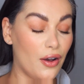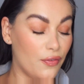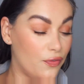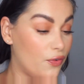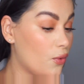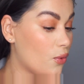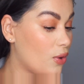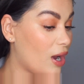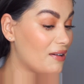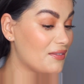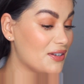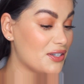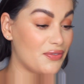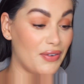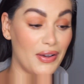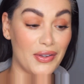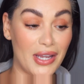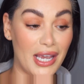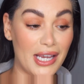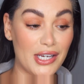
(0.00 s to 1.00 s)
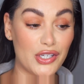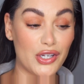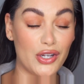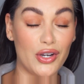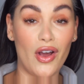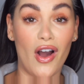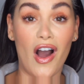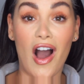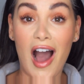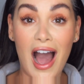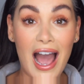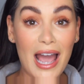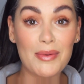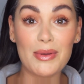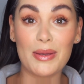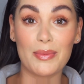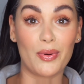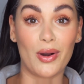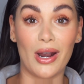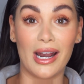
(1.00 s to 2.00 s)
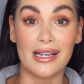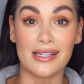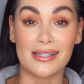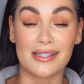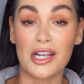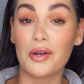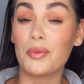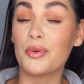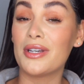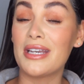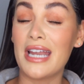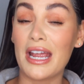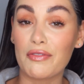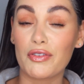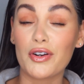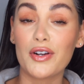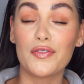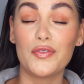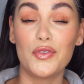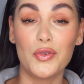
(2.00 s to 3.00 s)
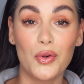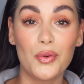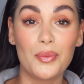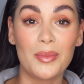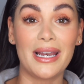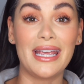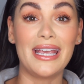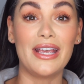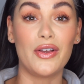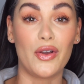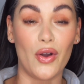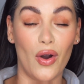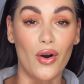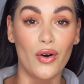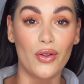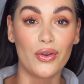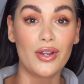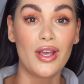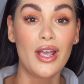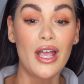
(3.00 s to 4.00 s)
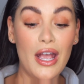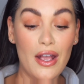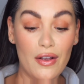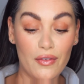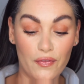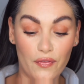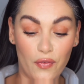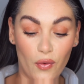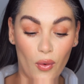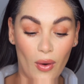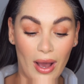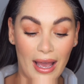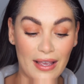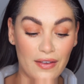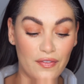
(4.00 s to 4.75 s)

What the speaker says: a full coverage foundation. I'm impressed. I would never have normally gone for